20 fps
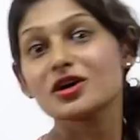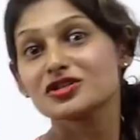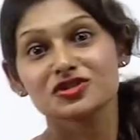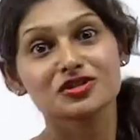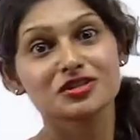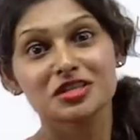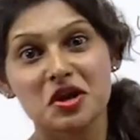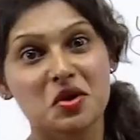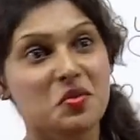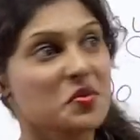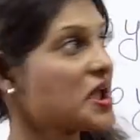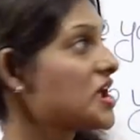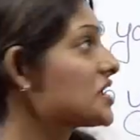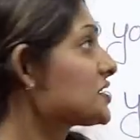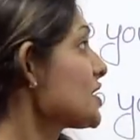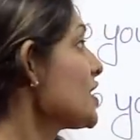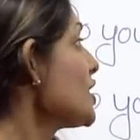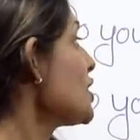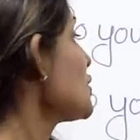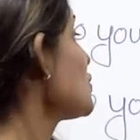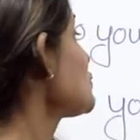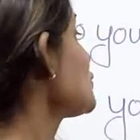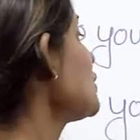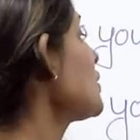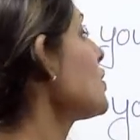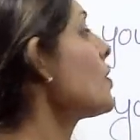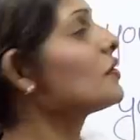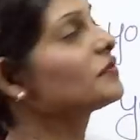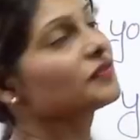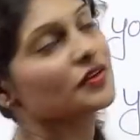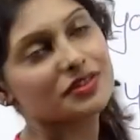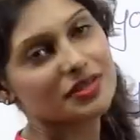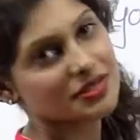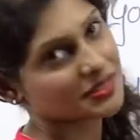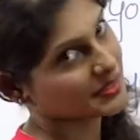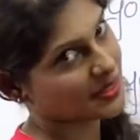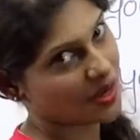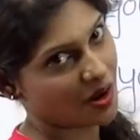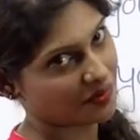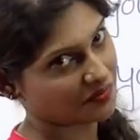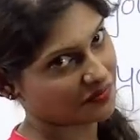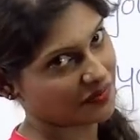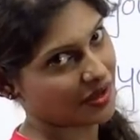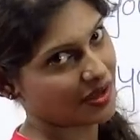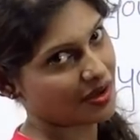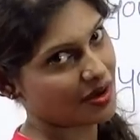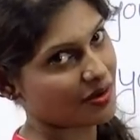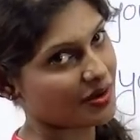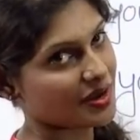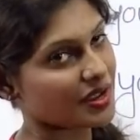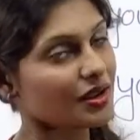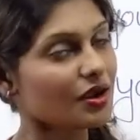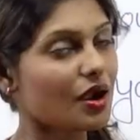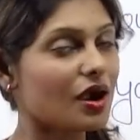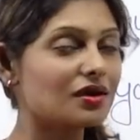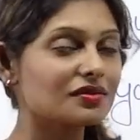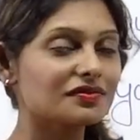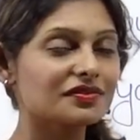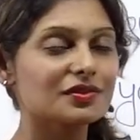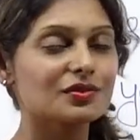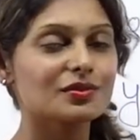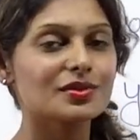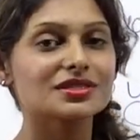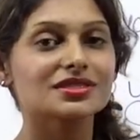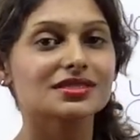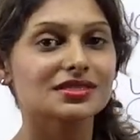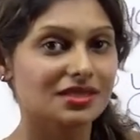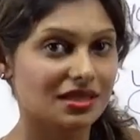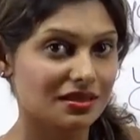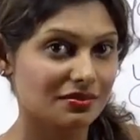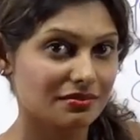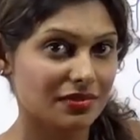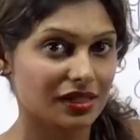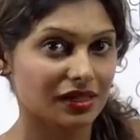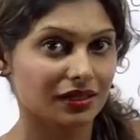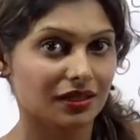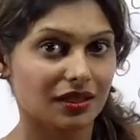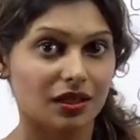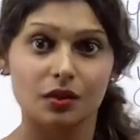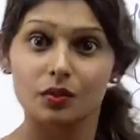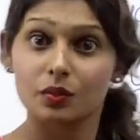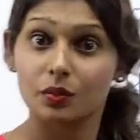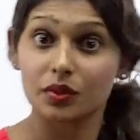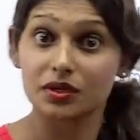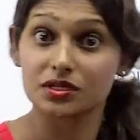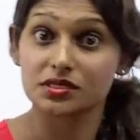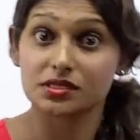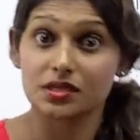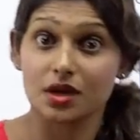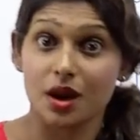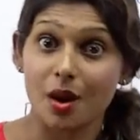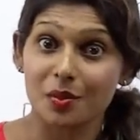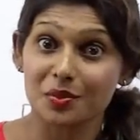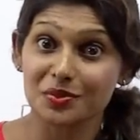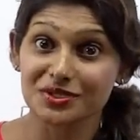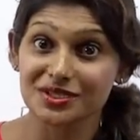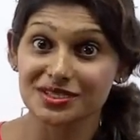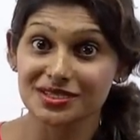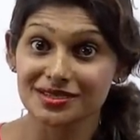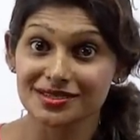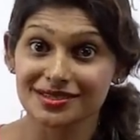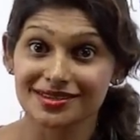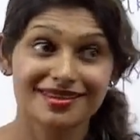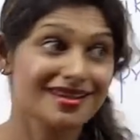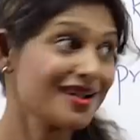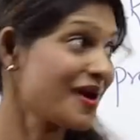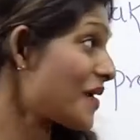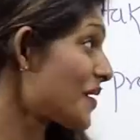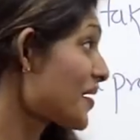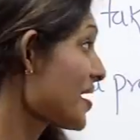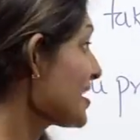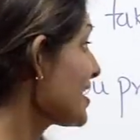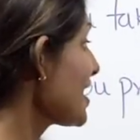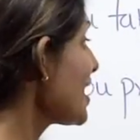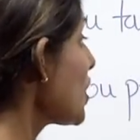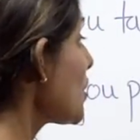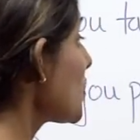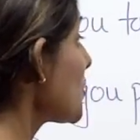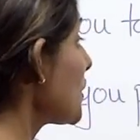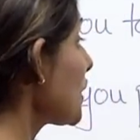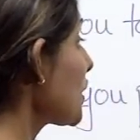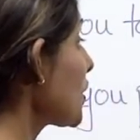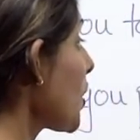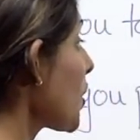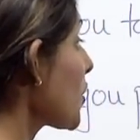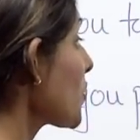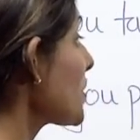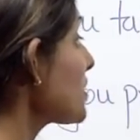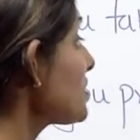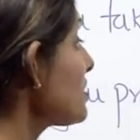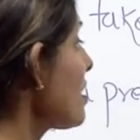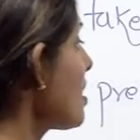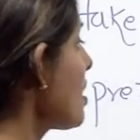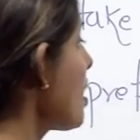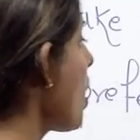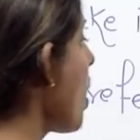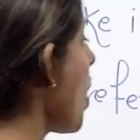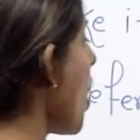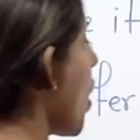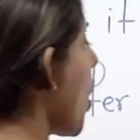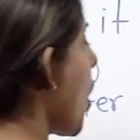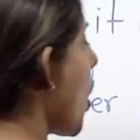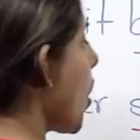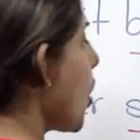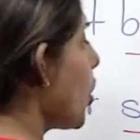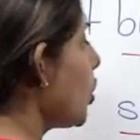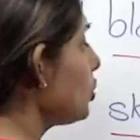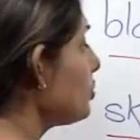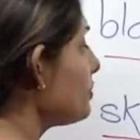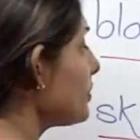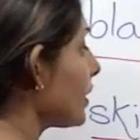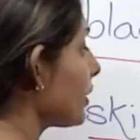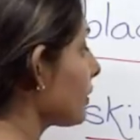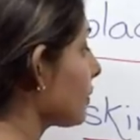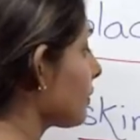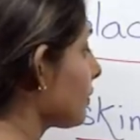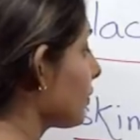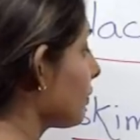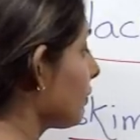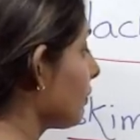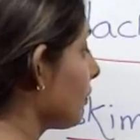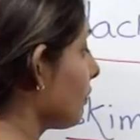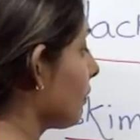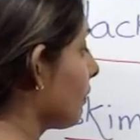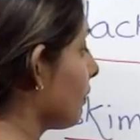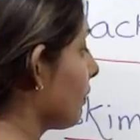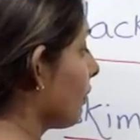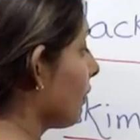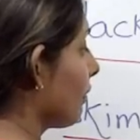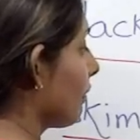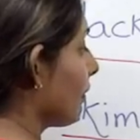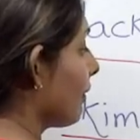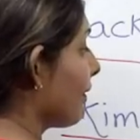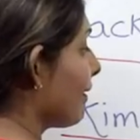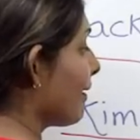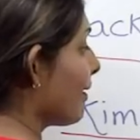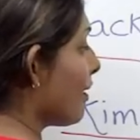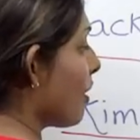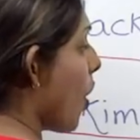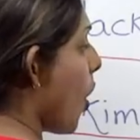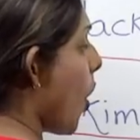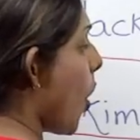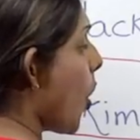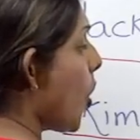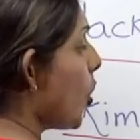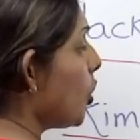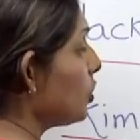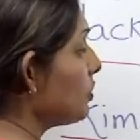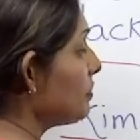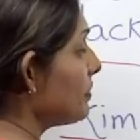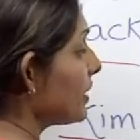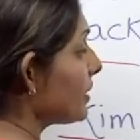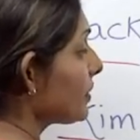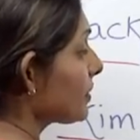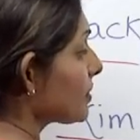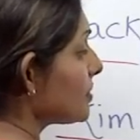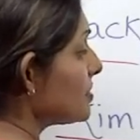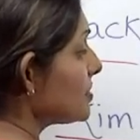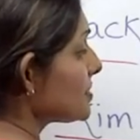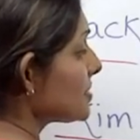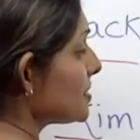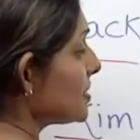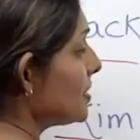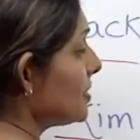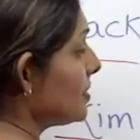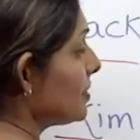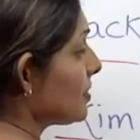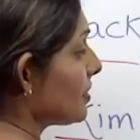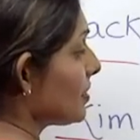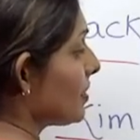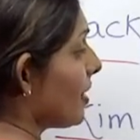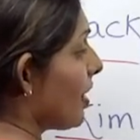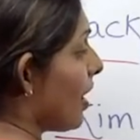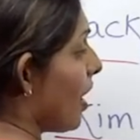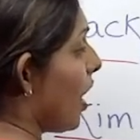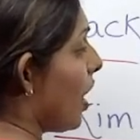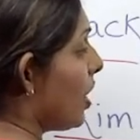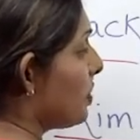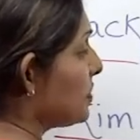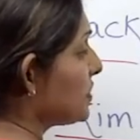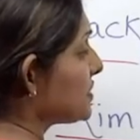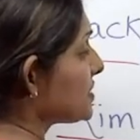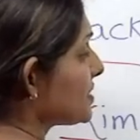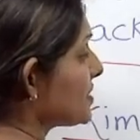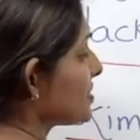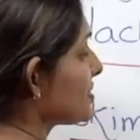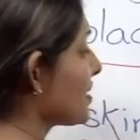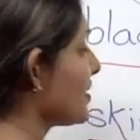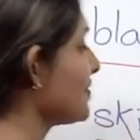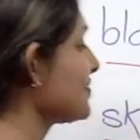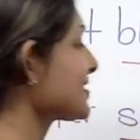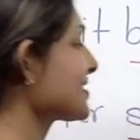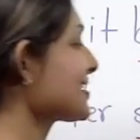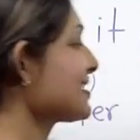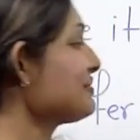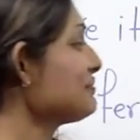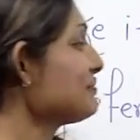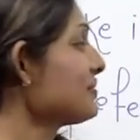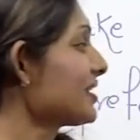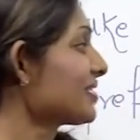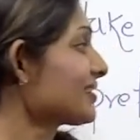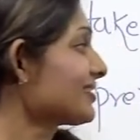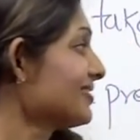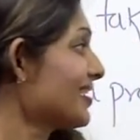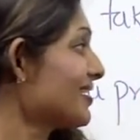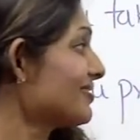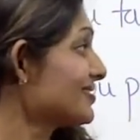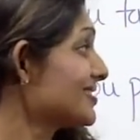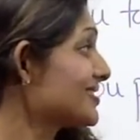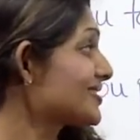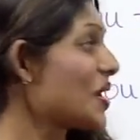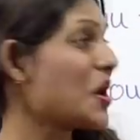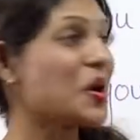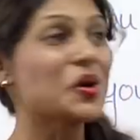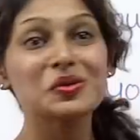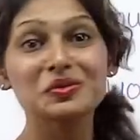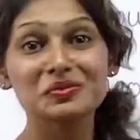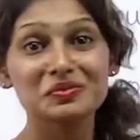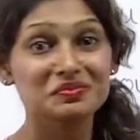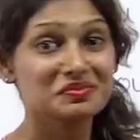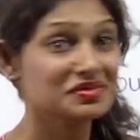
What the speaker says: watching their weight, usually go for this coffee. Alright? Coffee with skim milk. What is the opposite? Alright? We'll go with whole milk. Whole milk is the opposite of skim milk. Now, this whole